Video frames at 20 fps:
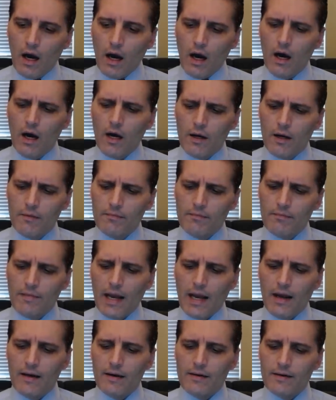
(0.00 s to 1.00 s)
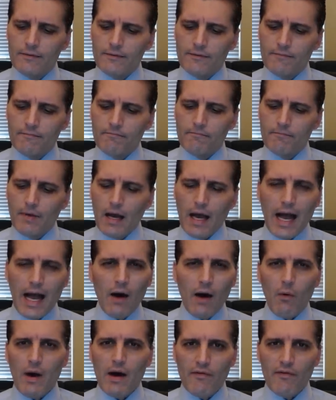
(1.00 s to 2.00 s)
Um,
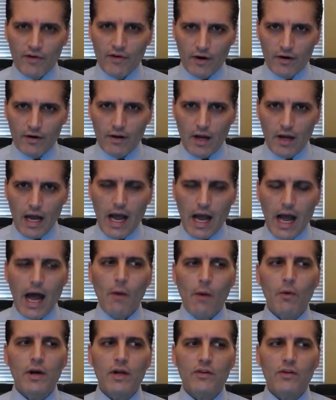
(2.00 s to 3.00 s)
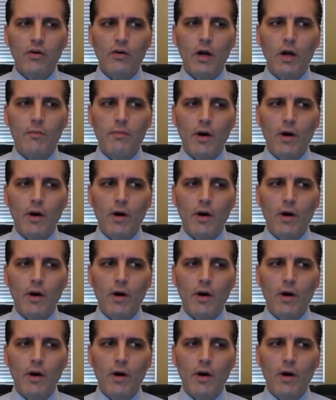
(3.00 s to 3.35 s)
however, I want to talk